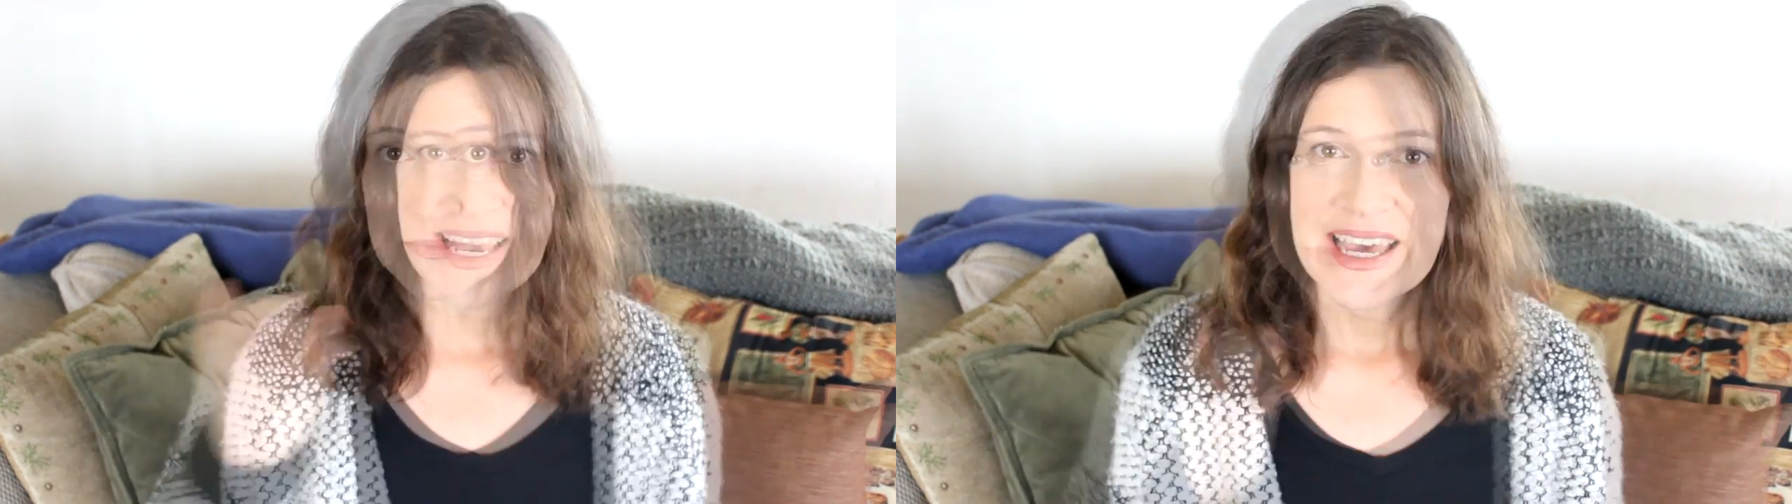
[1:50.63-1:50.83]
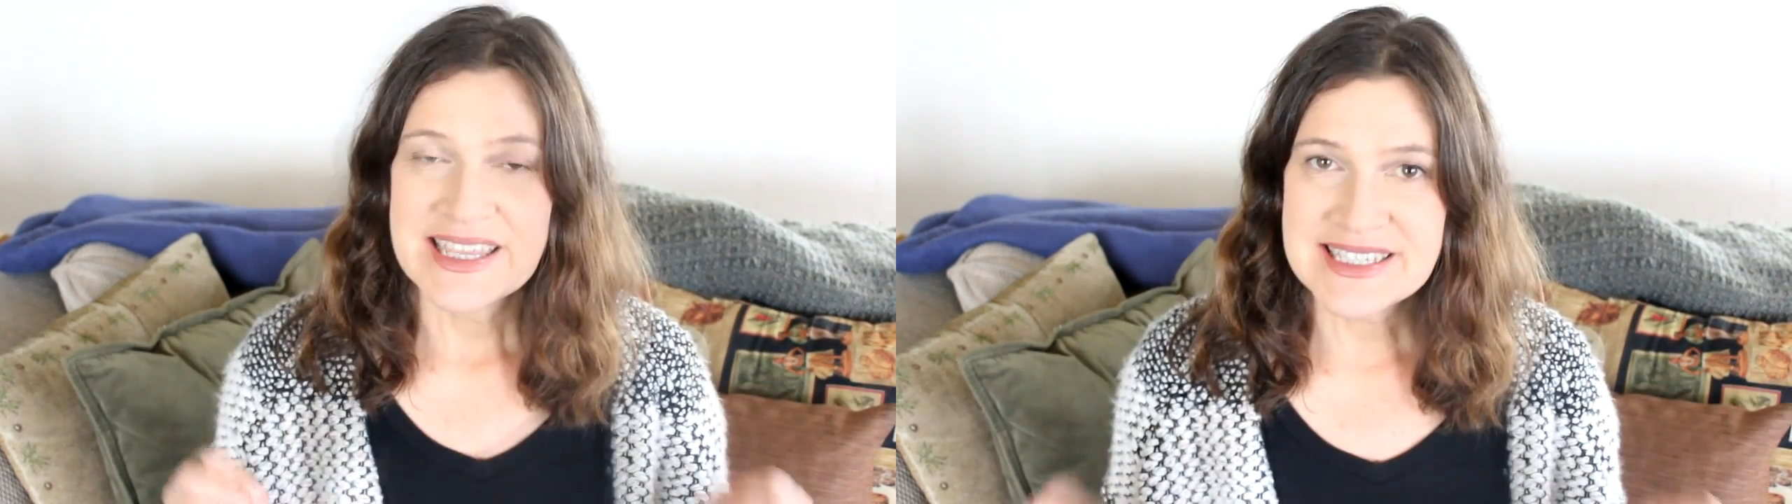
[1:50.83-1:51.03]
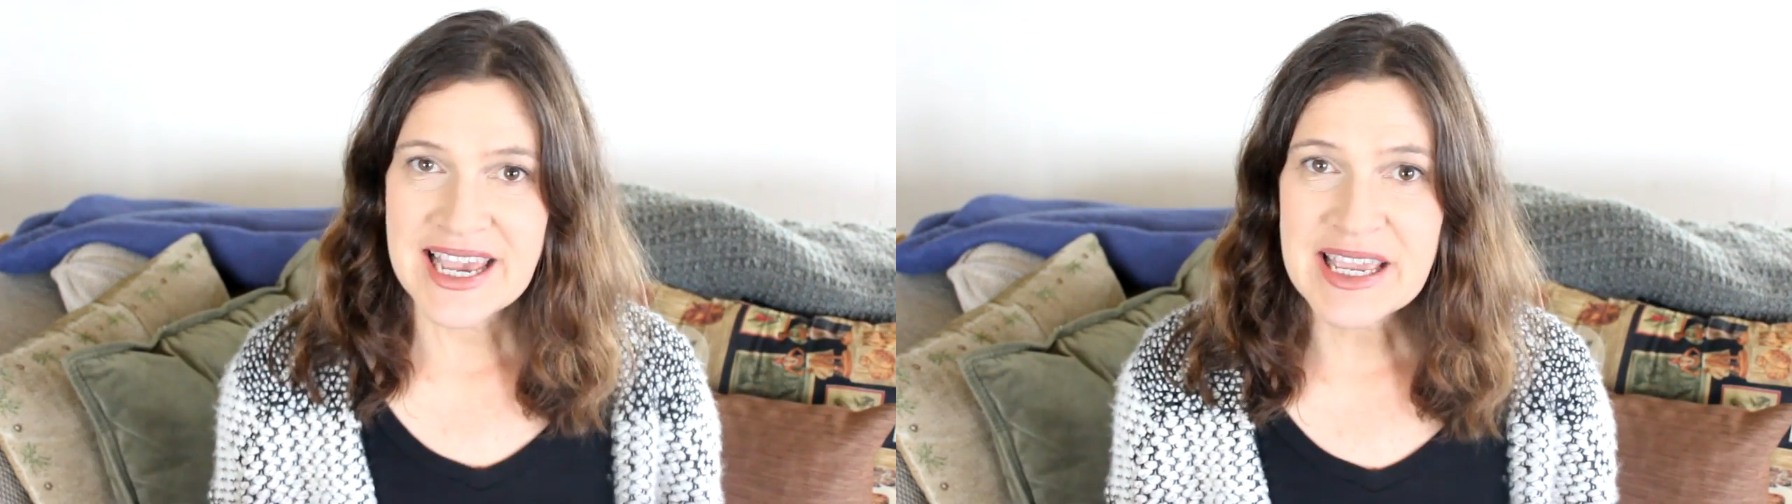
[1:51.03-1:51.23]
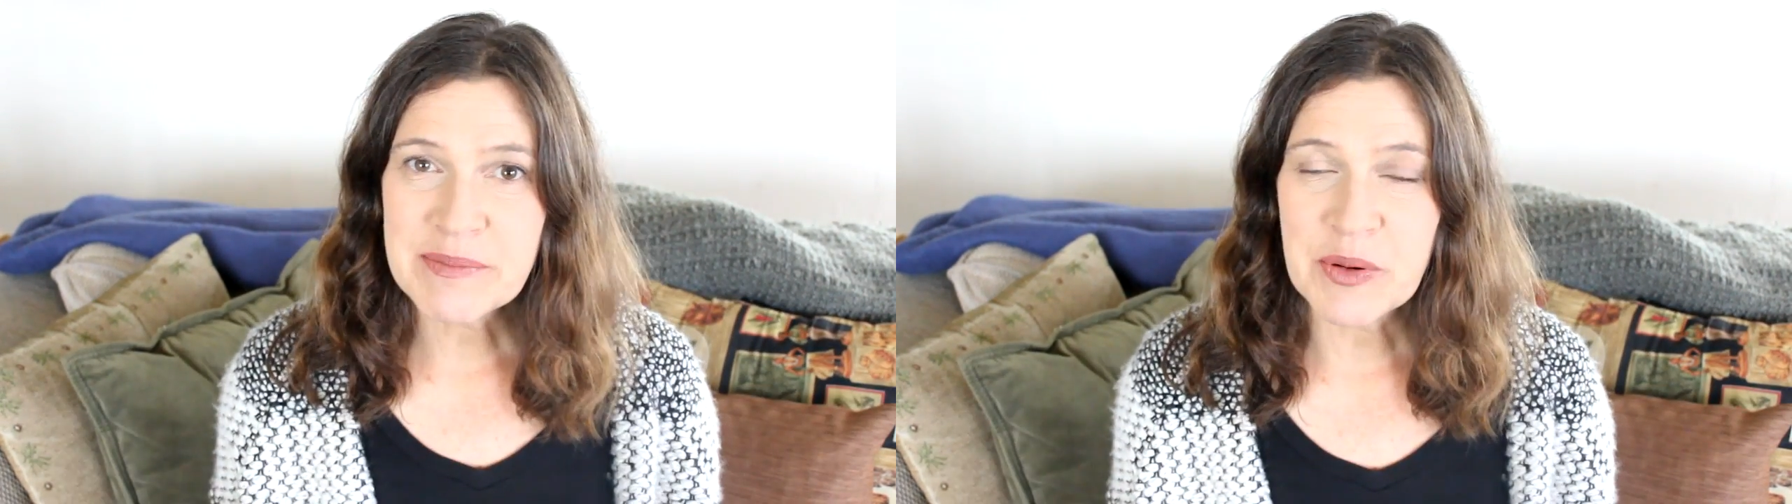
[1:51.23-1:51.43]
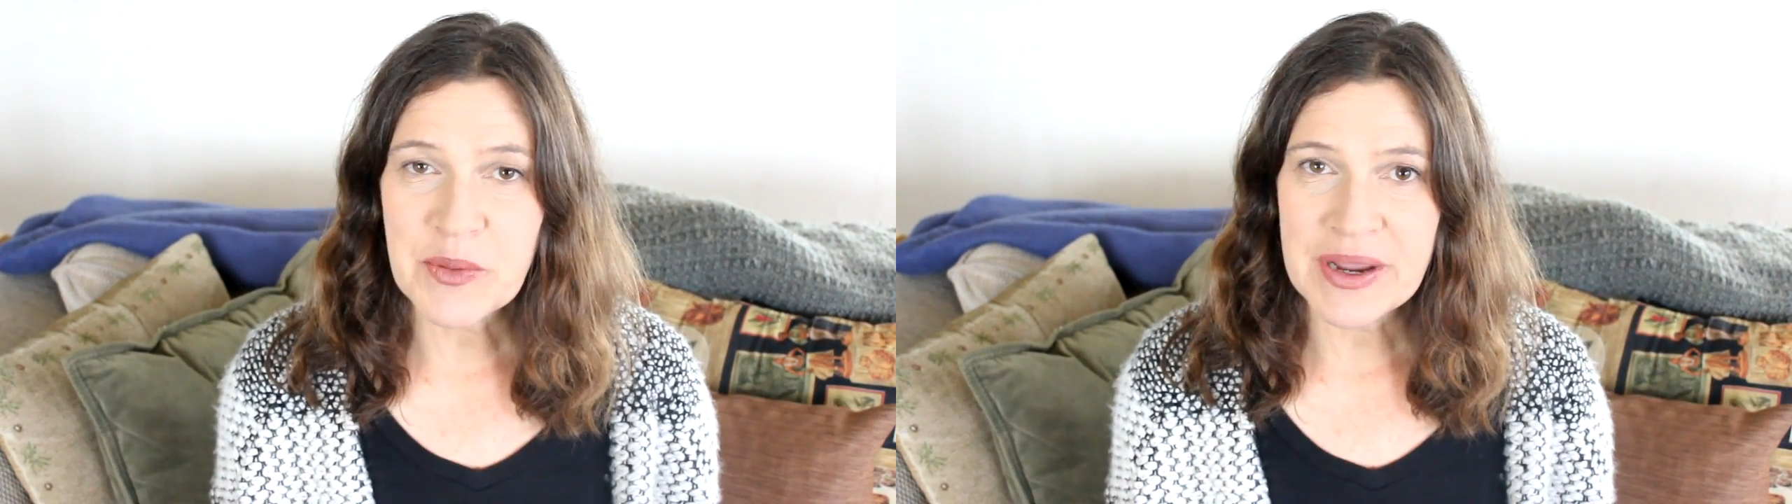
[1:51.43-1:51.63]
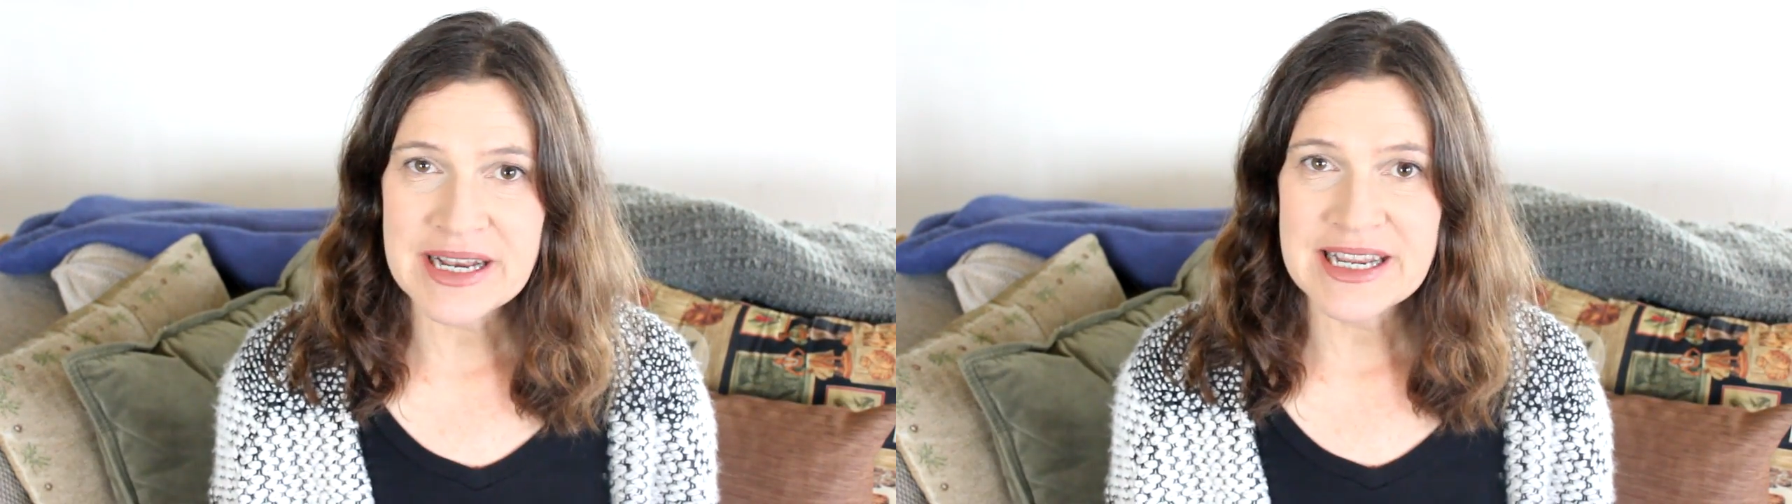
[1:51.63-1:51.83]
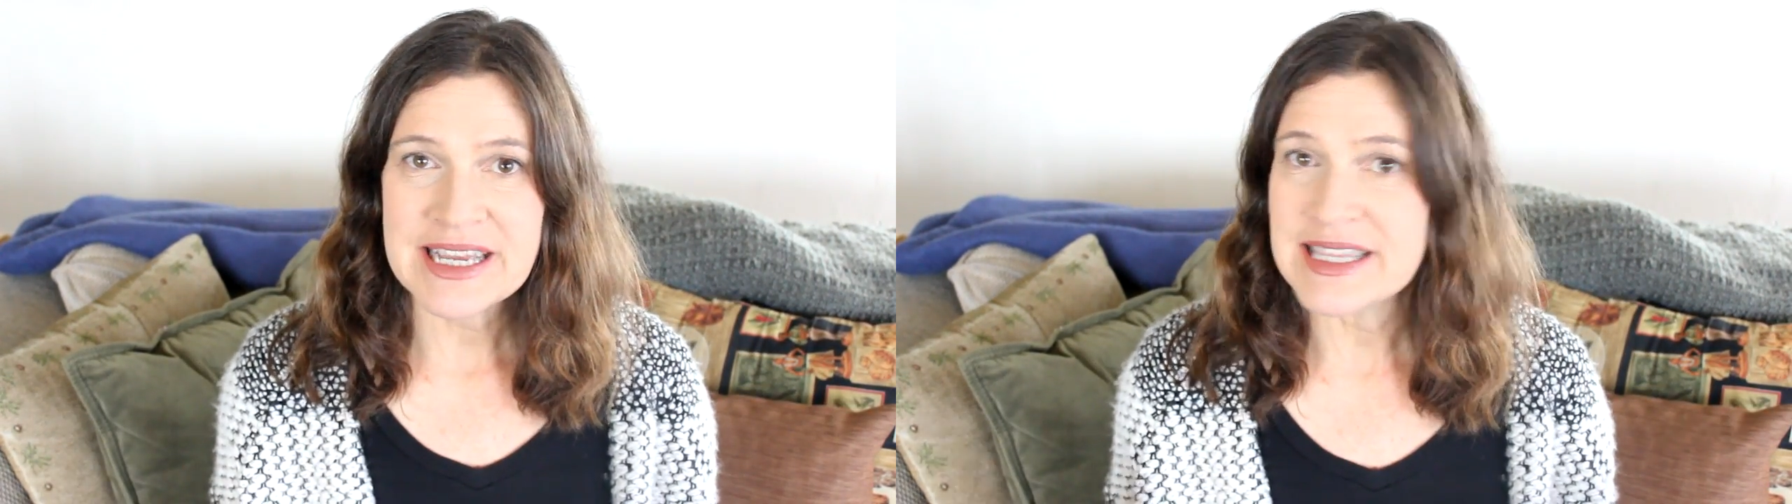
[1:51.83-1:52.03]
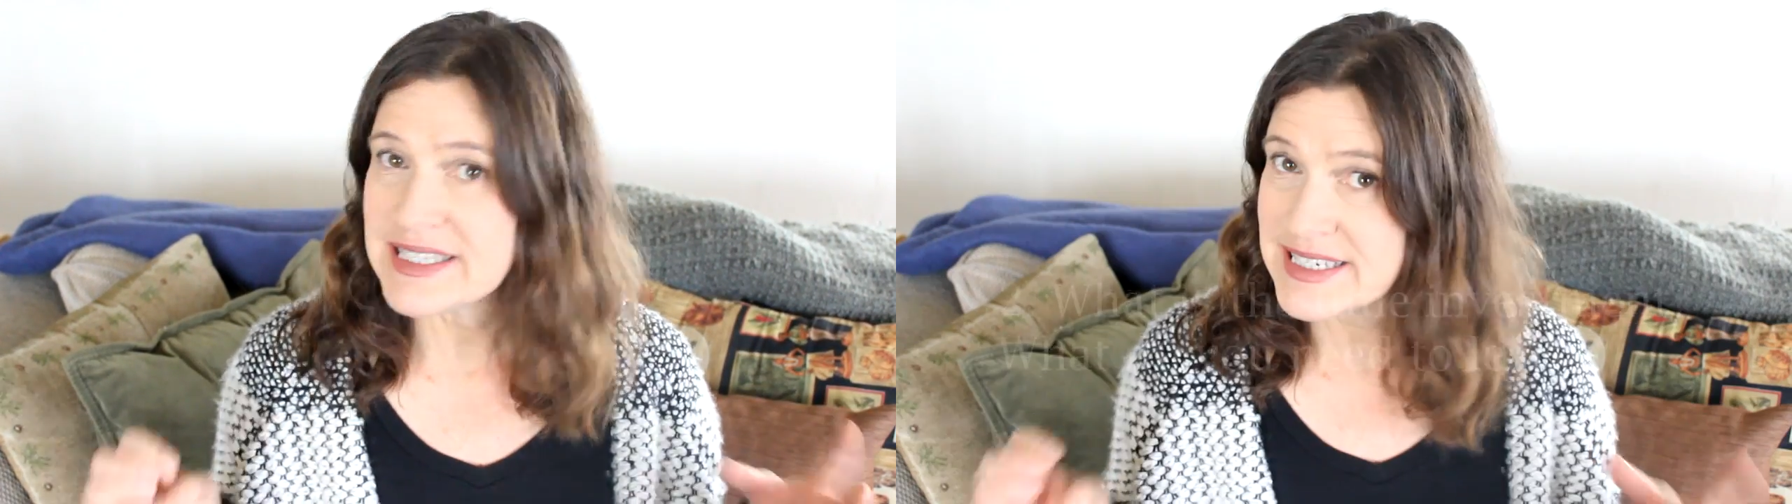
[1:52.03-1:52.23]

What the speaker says: The second point in this